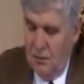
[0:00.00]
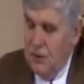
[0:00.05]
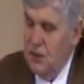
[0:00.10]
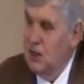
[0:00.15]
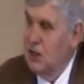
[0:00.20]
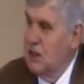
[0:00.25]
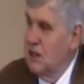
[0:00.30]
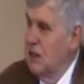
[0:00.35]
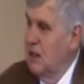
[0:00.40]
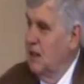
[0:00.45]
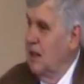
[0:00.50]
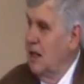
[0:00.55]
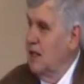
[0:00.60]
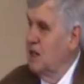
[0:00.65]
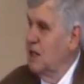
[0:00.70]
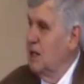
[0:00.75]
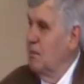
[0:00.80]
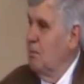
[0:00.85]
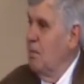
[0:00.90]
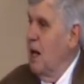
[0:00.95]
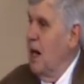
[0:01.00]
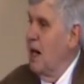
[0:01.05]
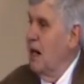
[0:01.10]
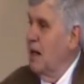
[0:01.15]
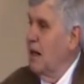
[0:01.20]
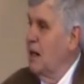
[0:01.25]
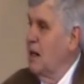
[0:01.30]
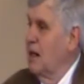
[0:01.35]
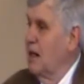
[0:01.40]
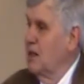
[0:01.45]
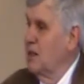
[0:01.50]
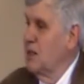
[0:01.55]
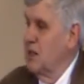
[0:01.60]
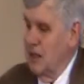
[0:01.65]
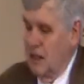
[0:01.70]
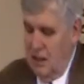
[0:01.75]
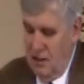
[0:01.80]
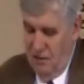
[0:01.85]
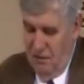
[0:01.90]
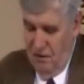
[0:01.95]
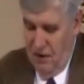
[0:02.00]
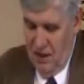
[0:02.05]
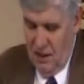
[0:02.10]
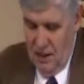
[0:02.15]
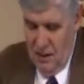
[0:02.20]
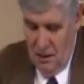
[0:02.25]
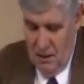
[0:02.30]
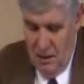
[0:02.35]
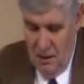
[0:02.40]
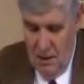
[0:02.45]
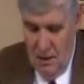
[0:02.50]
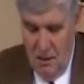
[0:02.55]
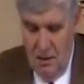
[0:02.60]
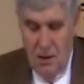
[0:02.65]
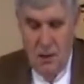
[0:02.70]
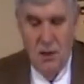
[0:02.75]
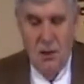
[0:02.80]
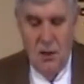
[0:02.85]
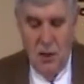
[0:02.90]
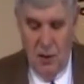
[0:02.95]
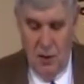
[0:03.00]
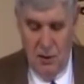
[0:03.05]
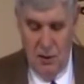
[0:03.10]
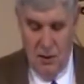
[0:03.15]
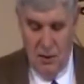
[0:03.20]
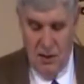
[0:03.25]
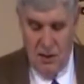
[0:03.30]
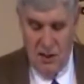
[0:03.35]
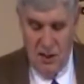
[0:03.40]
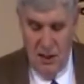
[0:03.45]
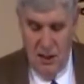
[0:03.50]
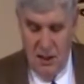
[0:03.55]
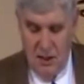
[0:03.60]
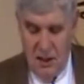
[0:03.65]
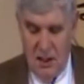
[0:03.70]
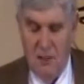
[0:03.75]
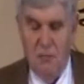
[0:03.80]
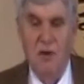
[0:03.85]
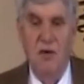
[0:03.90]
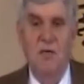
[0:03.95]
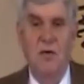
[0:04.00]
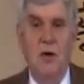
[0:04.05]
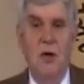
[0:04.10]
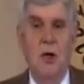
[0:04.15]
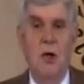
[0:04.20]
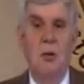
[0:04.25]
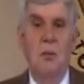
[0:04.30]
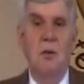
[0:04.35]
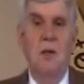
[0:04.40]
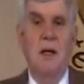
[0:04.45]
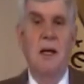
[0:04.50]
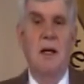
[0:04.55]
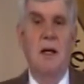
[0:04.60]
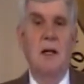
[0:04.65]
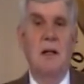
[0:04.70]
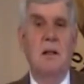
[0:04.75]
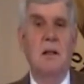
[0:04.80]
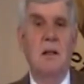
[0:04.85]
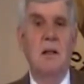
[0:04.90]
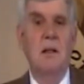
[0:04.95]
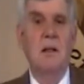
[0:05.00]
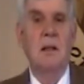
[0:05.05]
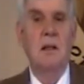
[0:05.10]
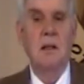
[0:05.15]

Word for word: we just need that symbolic cleansing of the feet, the dirt, the sin that we've accumulated